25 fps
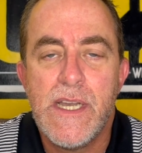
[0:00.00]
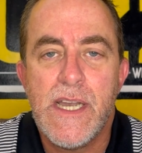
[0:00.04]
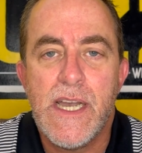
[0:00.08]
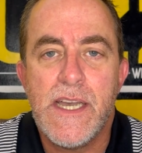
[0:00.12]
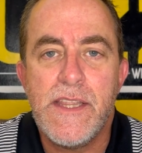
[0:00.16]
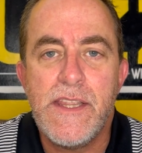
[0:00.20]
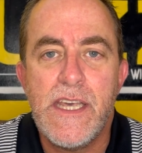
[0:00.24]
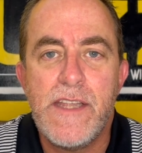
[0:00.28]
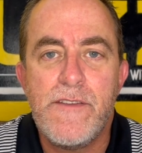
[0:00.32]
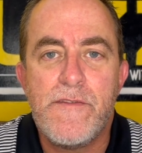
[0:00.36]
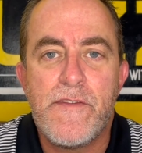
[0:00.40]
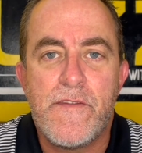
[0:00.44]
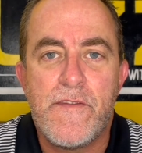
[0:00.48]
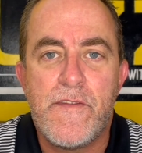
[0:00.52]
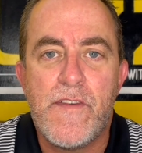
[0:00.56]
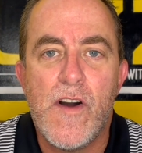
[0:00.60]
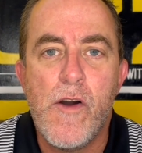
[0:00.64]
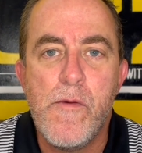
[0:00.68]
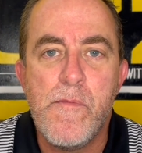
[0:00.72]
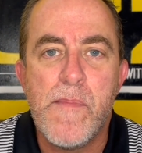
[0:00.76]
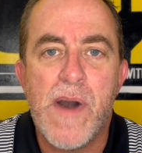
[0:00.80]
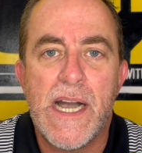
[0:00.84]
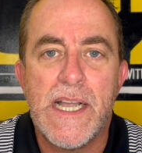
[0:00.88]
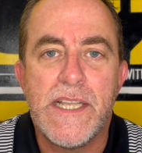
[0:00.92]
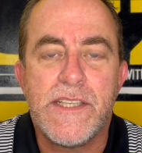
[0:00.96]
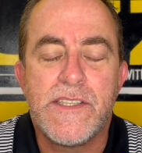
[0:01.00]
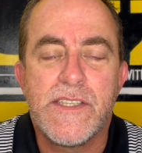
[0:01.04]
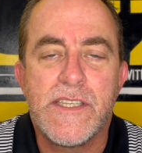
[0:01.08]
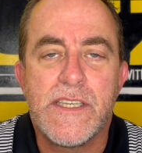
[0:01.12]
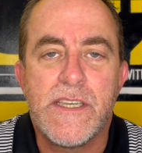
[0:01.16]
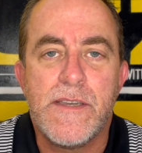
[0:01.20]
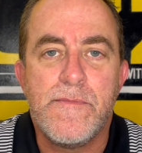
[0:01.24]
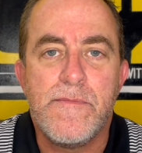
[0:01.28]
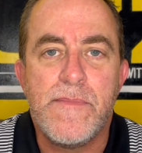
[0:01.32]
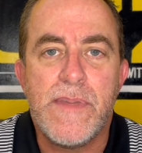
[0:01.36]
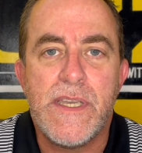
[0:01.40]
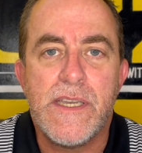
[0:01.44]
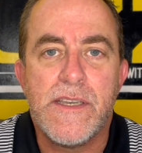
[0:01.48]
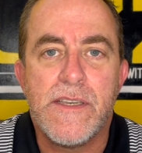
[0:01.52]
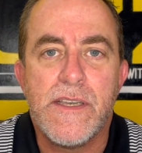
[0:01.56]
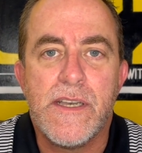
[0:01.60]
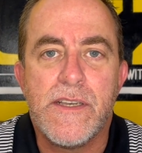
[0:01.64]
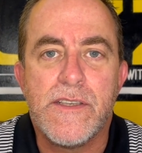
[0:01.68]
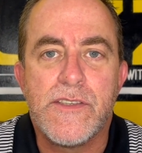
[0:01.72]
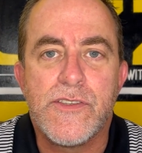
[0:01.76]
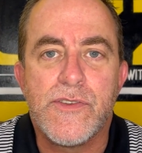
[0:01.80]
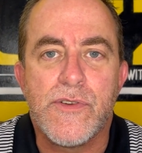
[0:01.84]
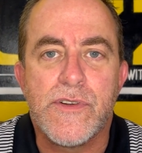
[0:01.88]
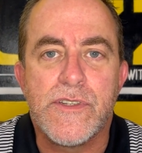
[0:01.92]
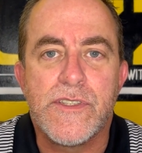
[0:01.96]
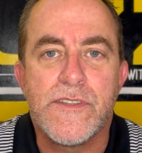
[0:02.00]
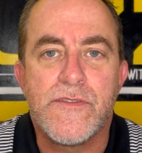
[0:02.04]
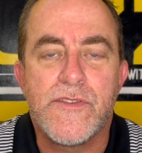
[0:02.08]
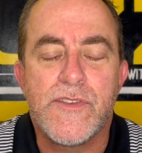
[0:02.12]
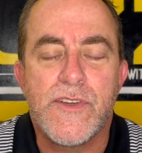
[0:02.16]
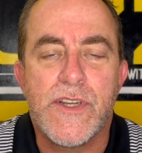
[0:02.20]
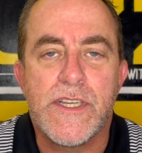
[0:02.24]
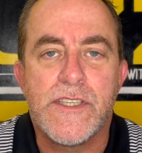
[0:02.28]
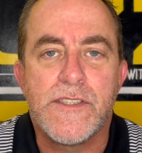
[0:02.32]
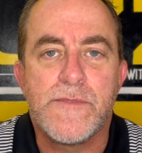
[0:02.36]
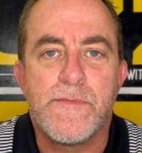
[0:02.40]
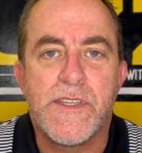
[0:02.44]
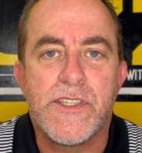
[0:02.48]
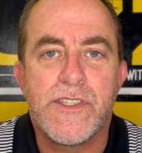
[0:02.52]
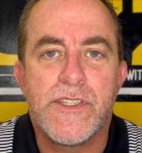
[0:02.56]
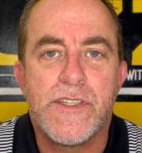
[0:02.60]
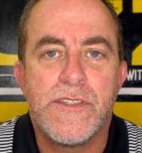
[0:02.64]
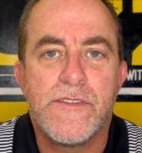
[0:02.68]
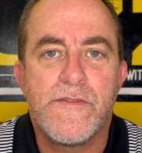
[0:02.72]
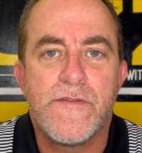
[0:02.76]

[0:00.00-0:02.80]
And then fomites can be a source of transmission.